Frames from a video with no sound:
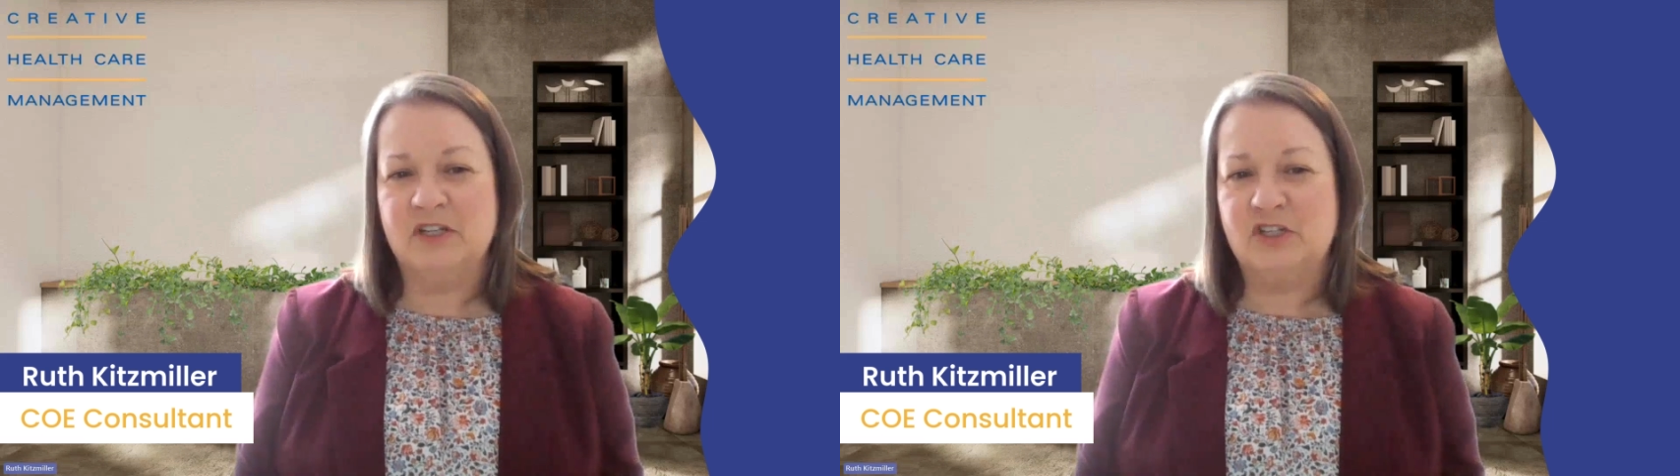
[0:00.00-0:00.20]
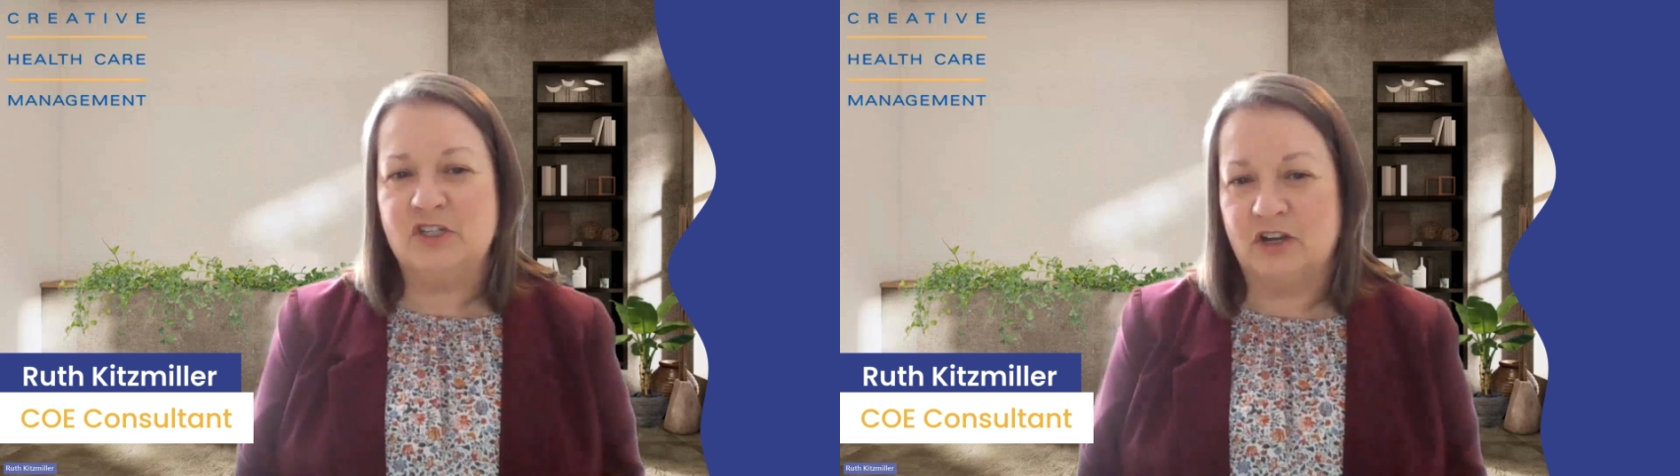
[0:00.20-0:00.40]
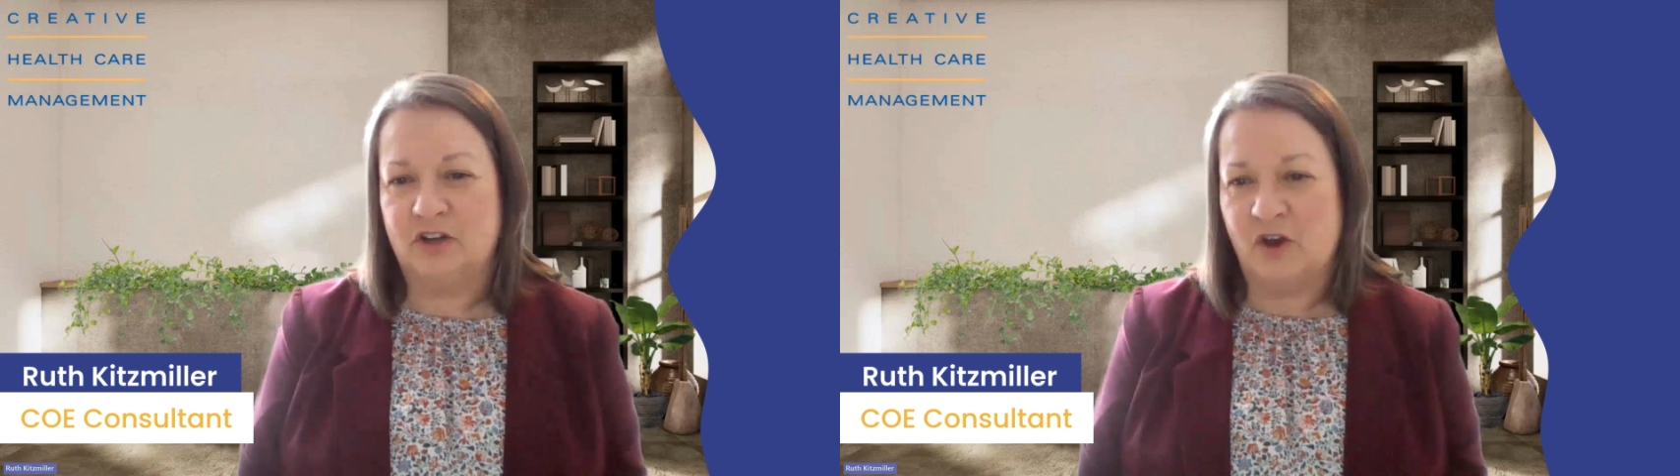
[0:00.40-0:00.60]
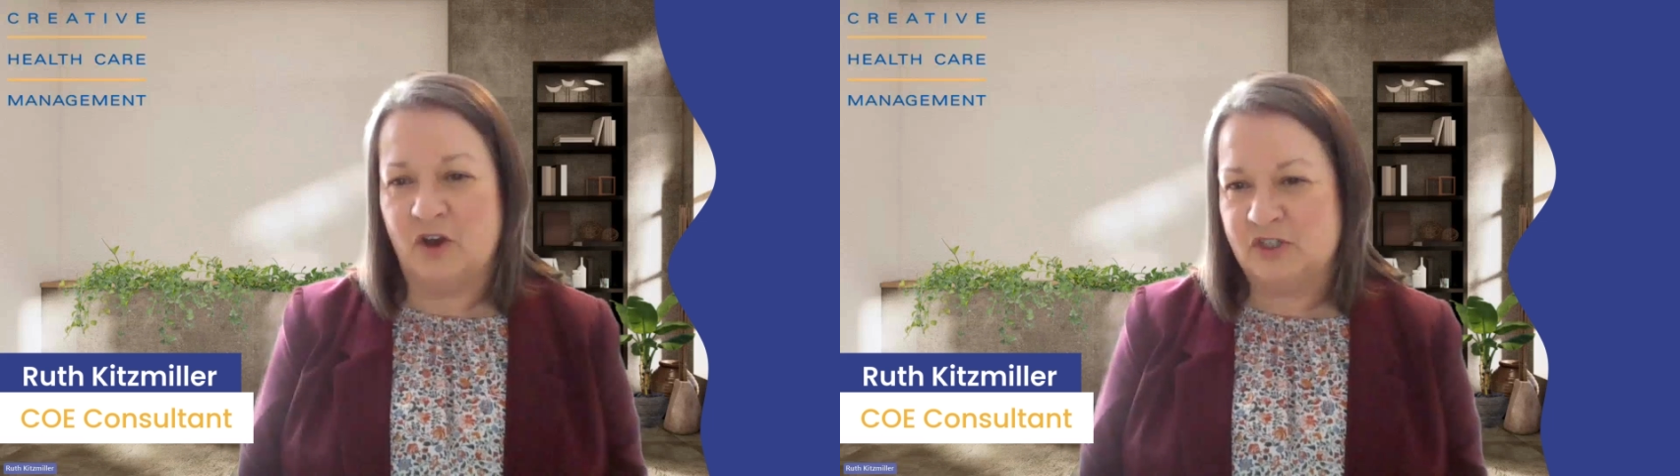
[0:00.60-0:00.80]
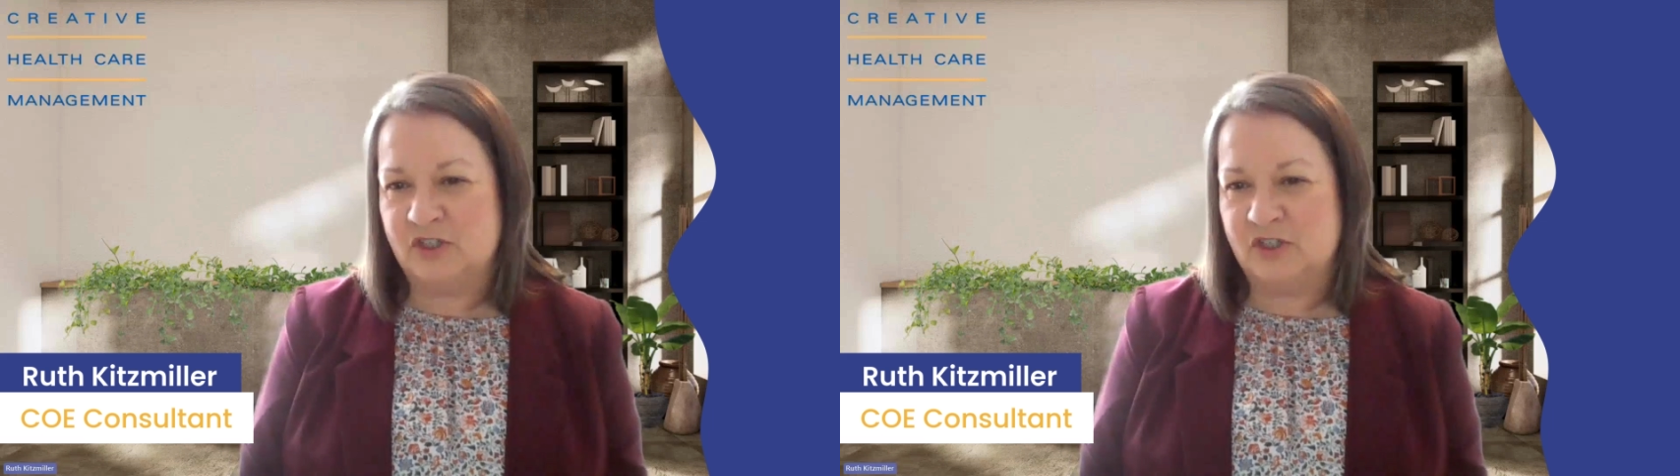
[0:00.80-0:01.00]
the
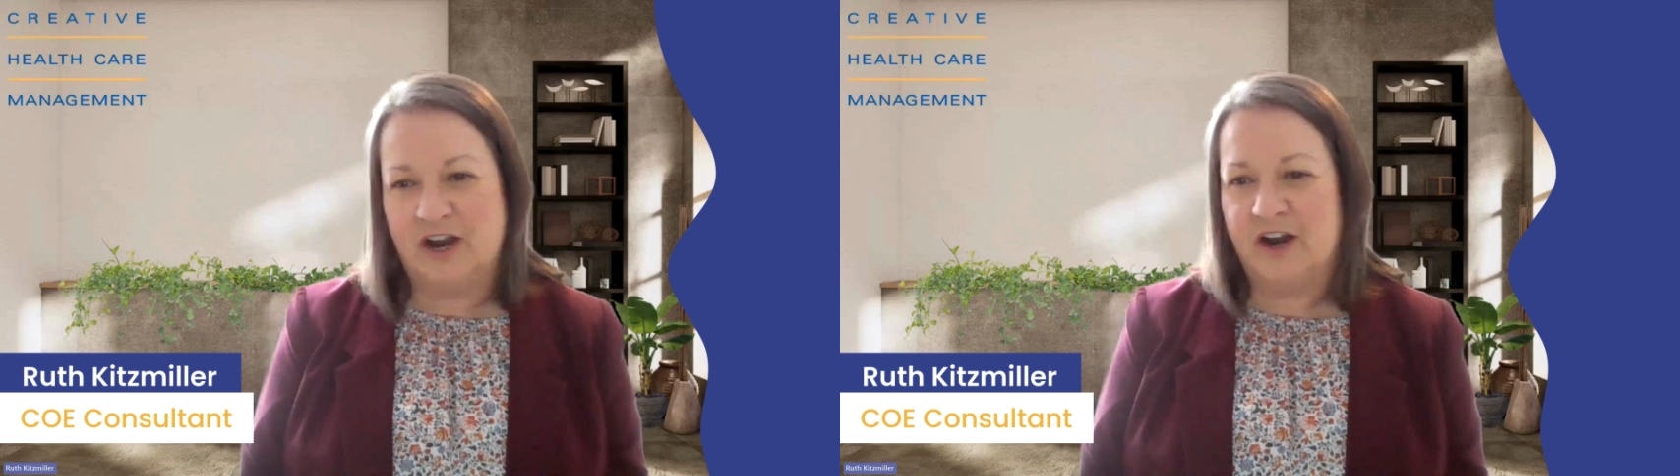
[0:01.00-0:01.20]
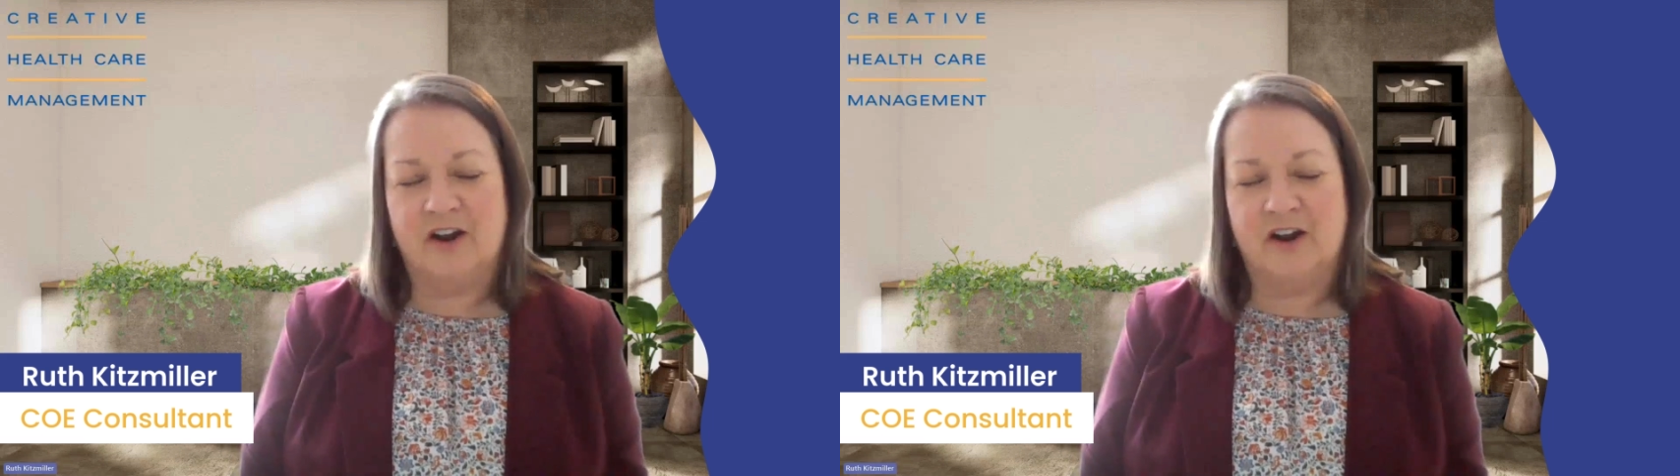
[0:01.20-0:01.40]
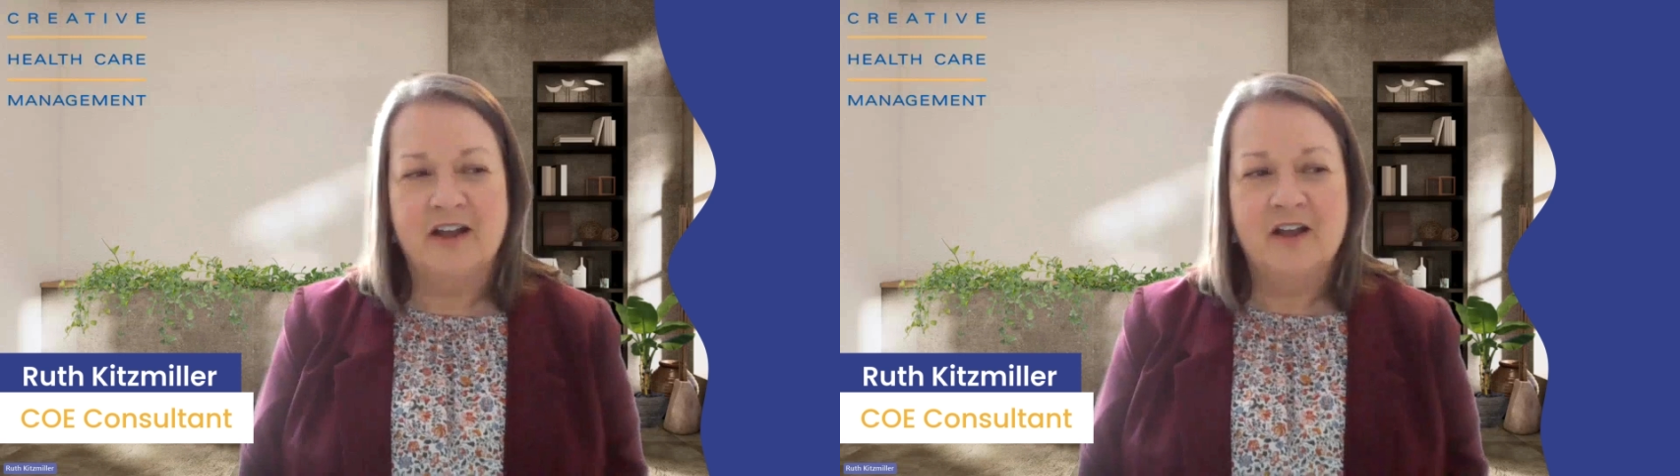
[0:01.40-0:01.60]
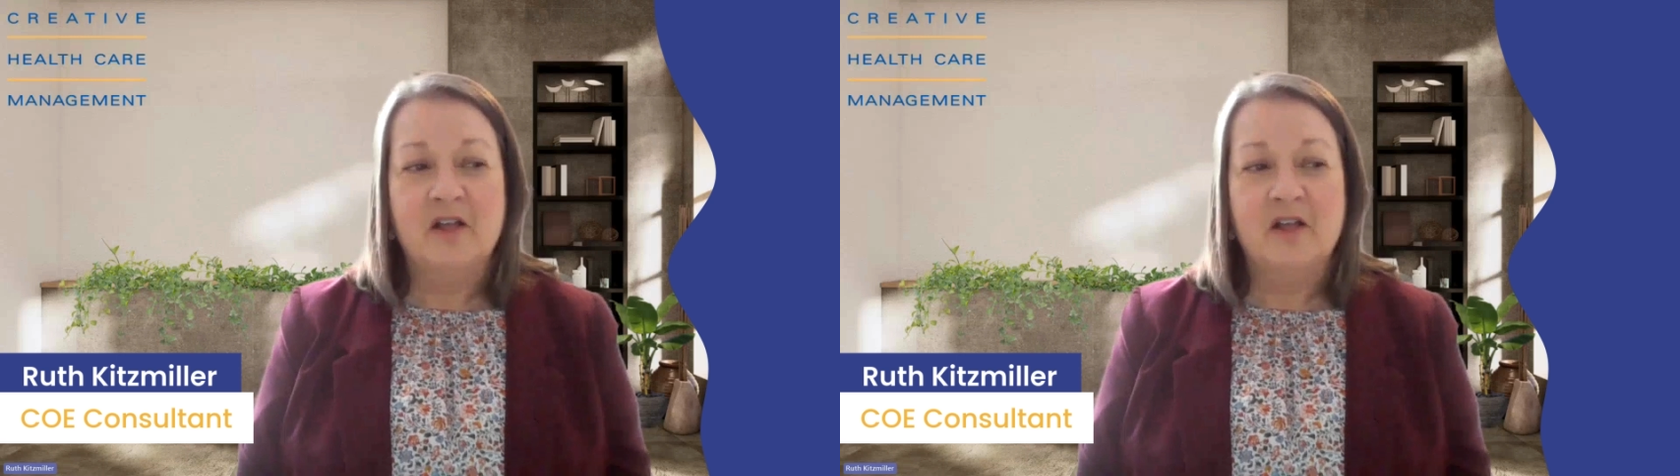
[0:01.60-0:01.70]
co-chair.